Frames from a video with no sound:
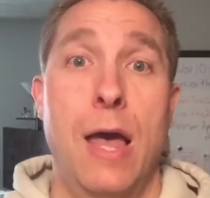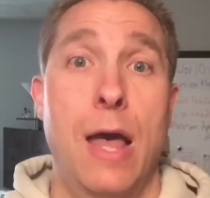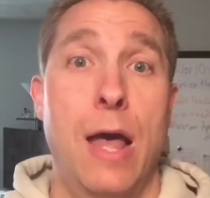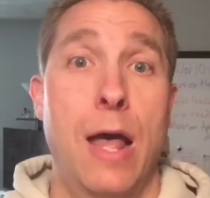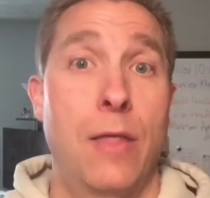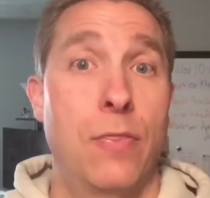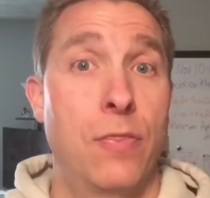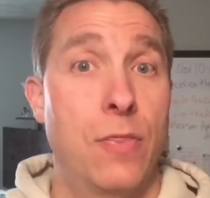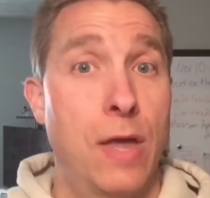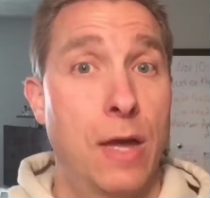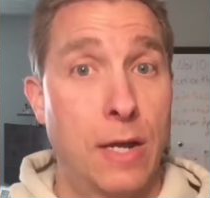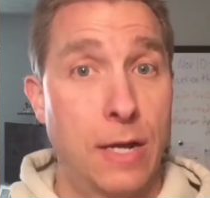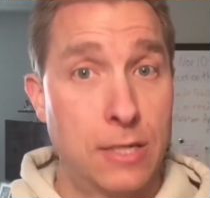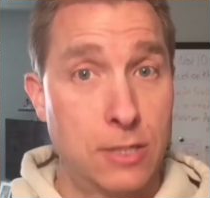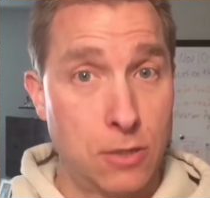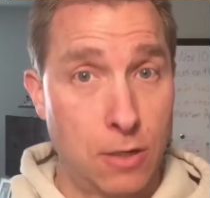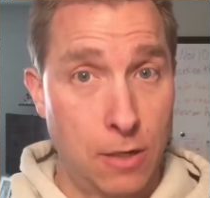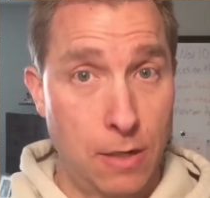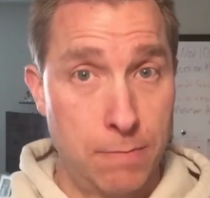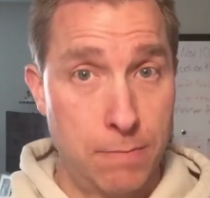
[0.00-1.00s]
And then I
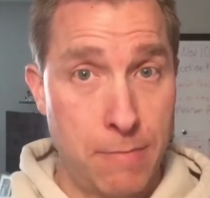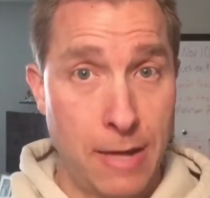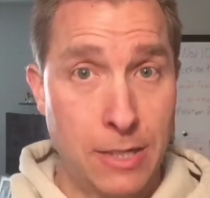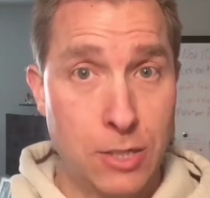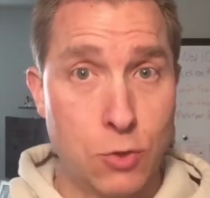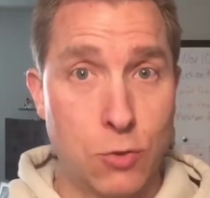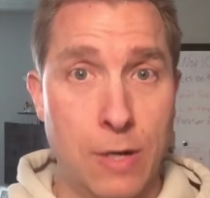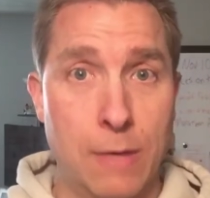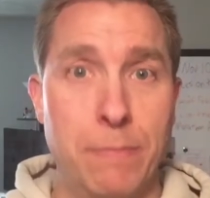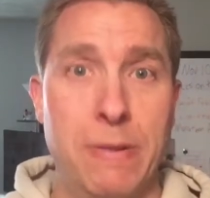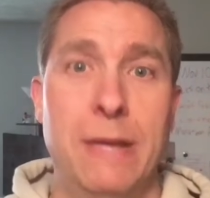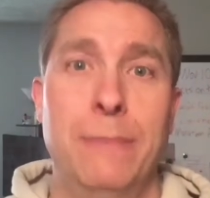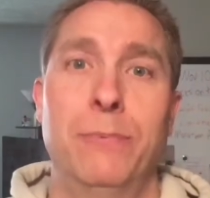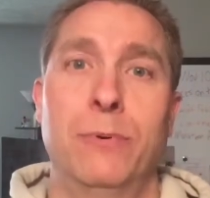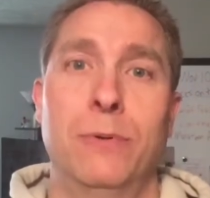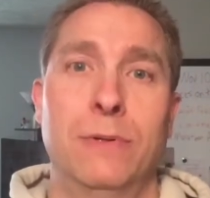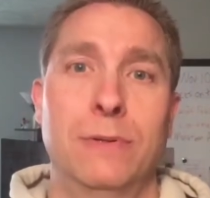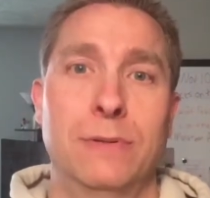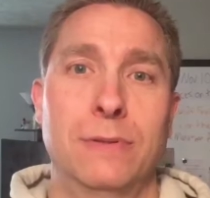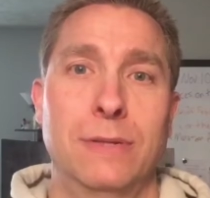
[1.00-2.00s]
started mentoring
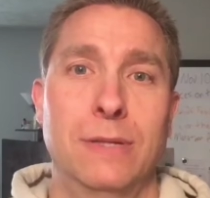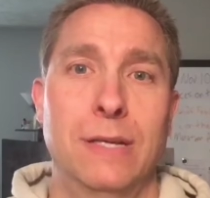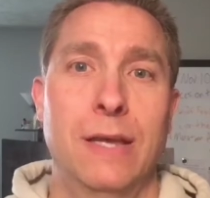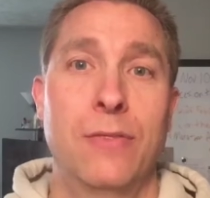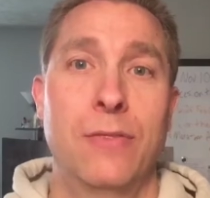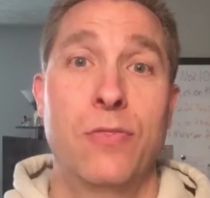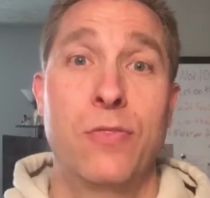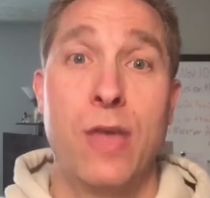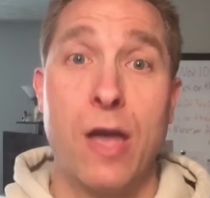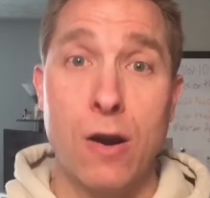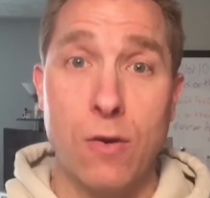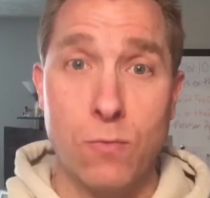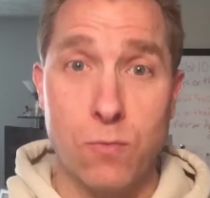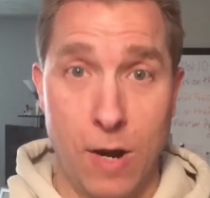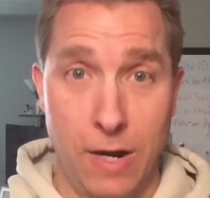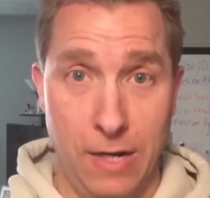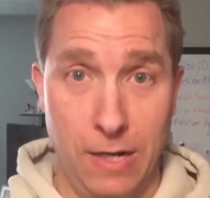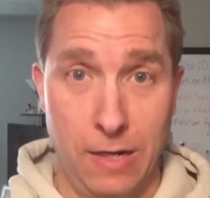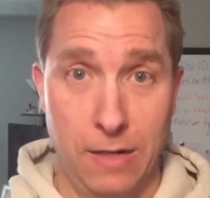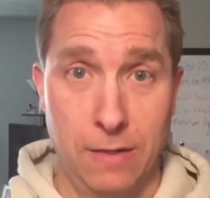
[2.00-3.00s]
people in their
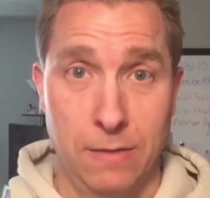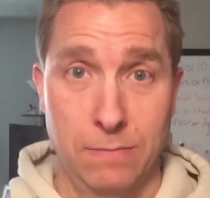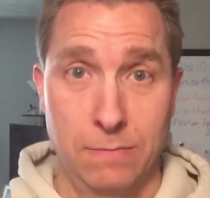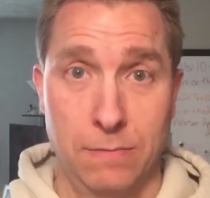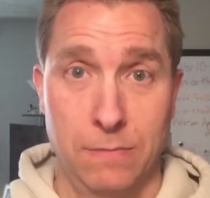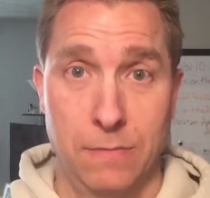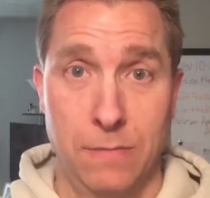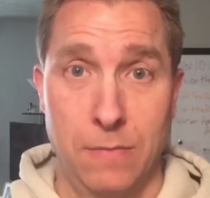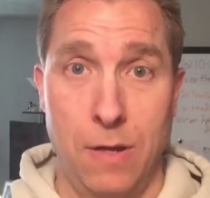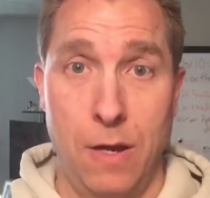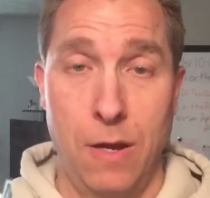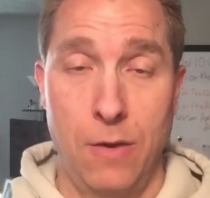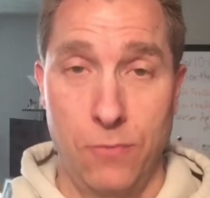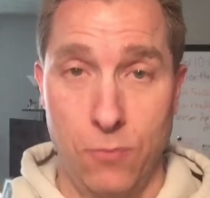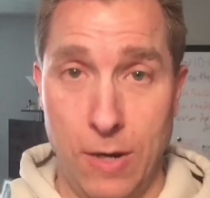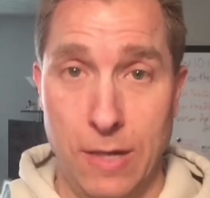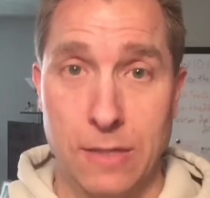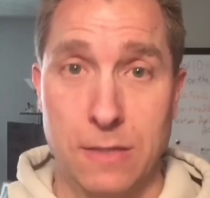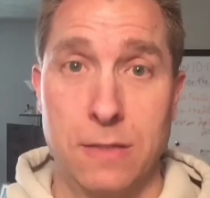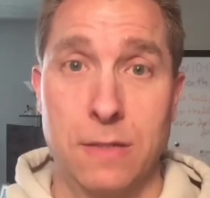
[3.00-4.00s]
running of
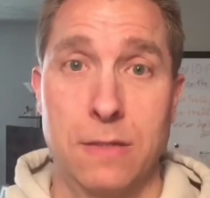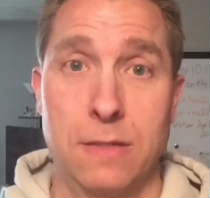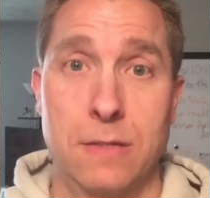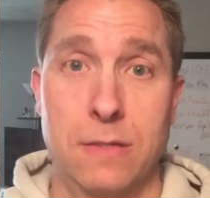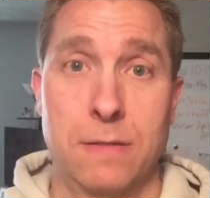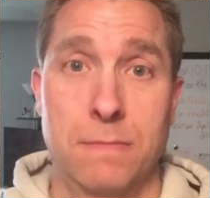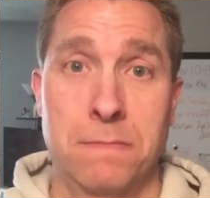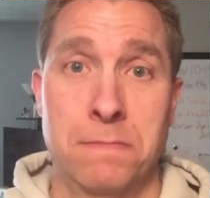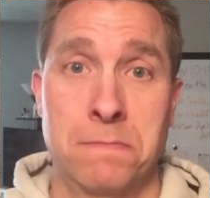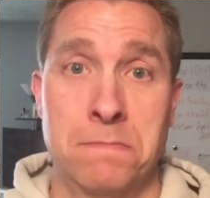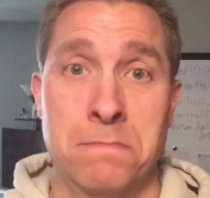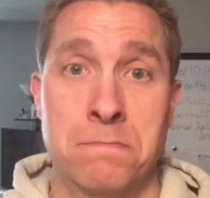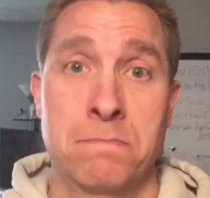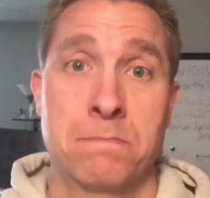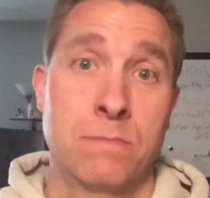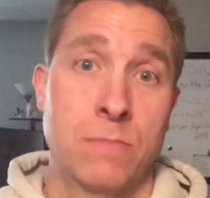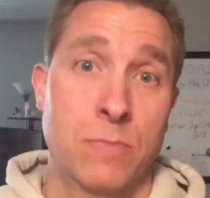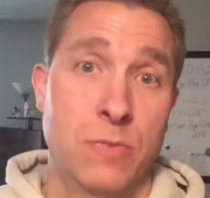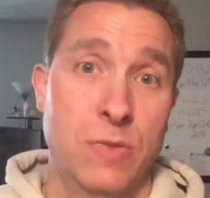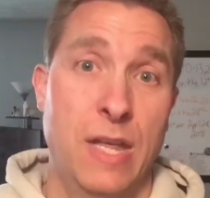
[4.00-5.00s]
races.
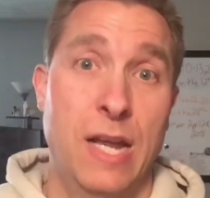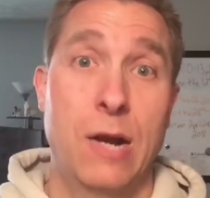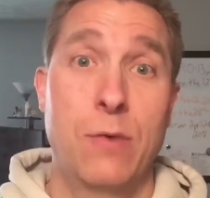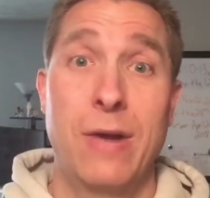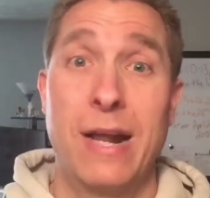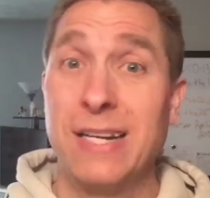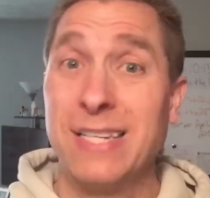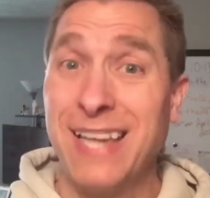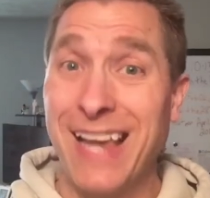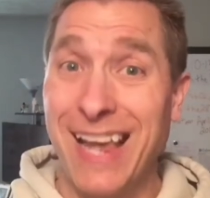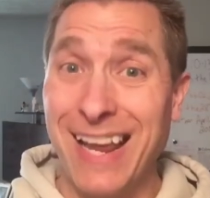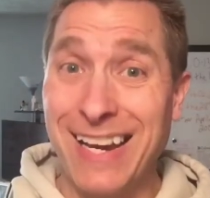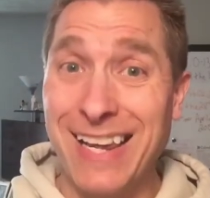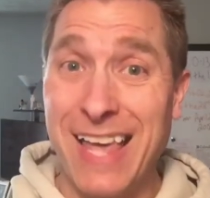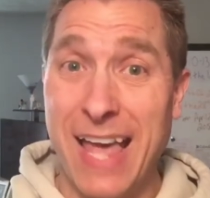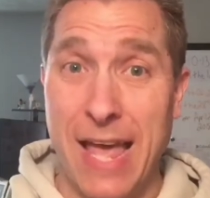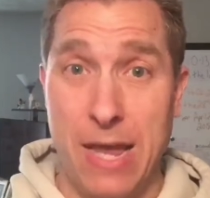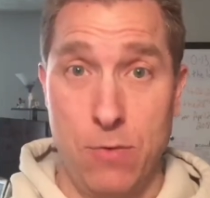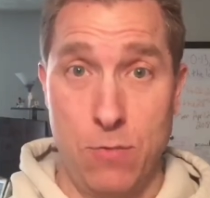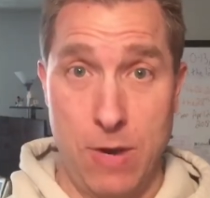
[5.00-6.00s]
Then I ran a
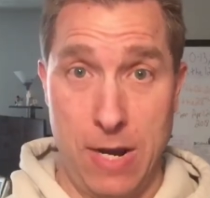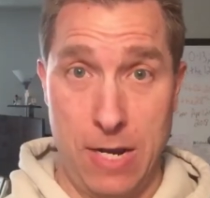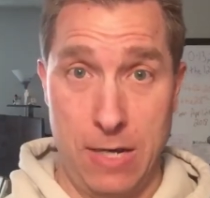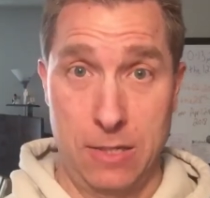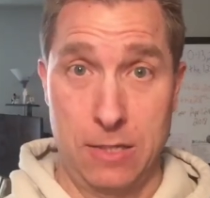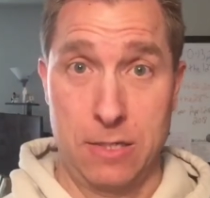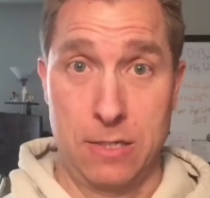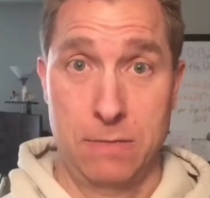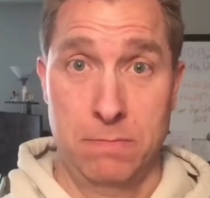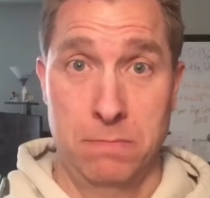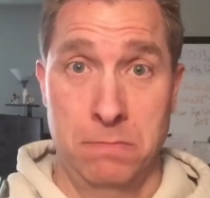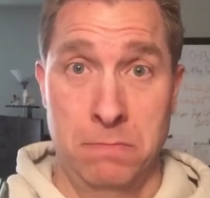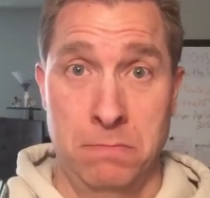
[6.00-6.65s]
10K race.